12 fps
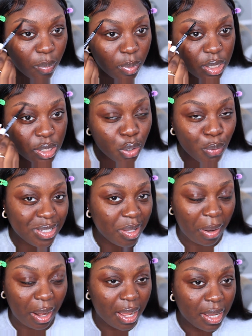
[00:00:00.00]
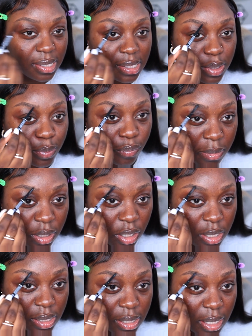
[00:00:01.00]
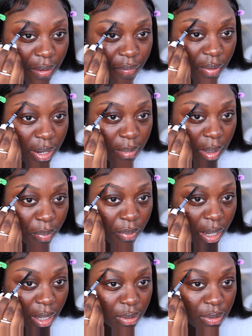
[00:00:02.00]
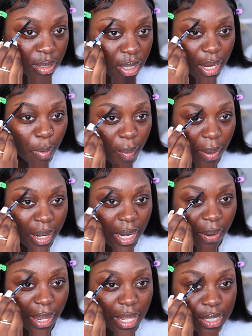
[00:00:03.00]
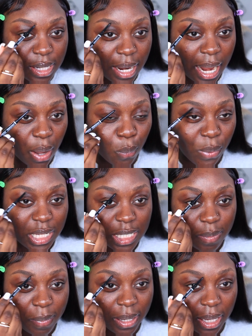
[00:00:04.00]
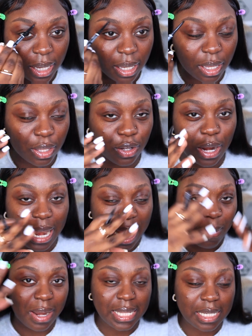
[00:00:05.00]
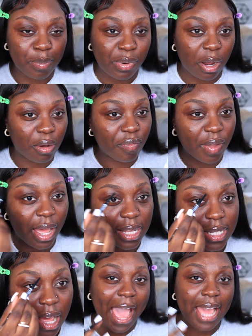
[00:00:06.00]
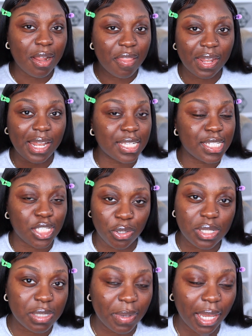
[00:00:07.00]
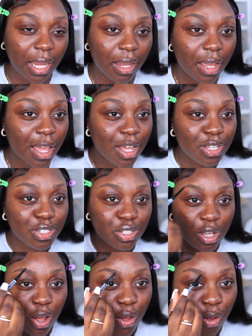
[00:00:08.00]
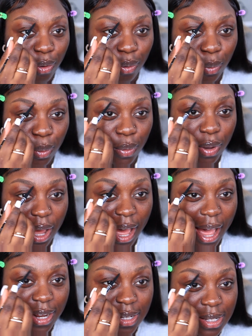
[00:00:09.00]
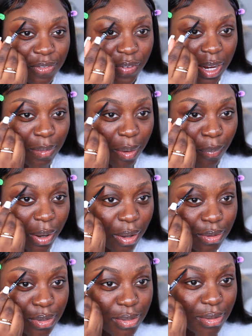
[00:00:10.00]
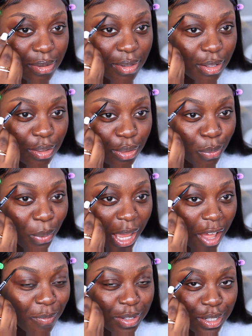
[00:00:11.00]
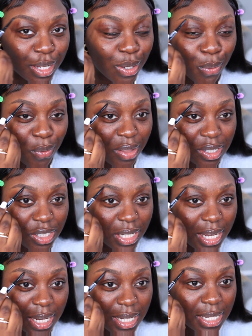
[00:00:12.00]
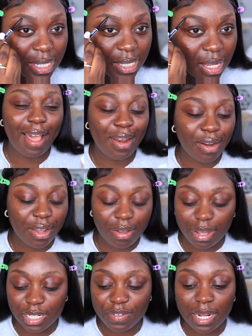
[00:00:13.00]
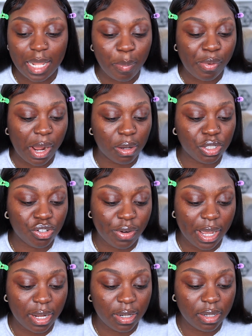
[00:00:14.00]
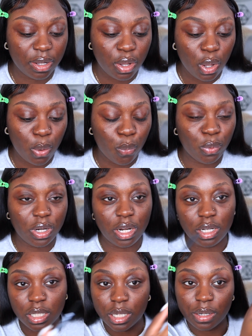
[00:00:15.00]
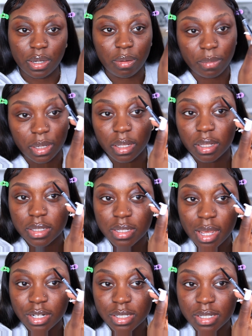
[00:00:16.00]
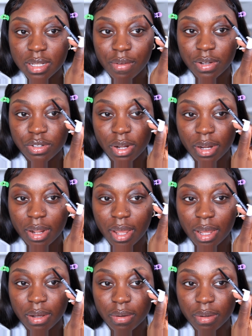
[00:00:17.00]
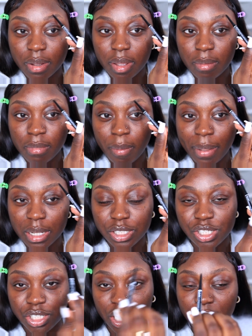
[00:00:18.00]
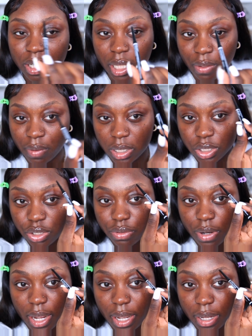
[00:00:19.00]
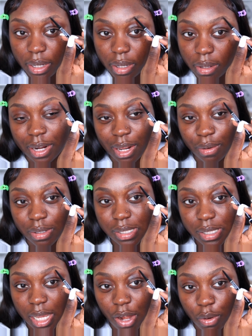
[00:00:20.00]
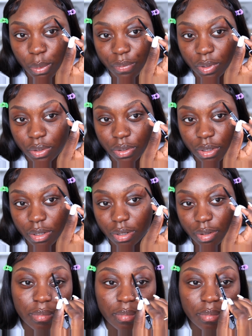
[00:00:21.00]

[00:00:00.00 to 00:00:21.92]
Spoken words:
which is always a plus. I'm just gonna use it to like fill in my brows. I know people are not into that wispy, you know, laminated brow effect. I don't think that suits me. So I just fill in my brows the way I've been doing all these years. I don't know, I just feel like that brow trend wouldn't look good on me. So I just never tried it out. Maybe I should give it a try. I feel like I would look scary with it on.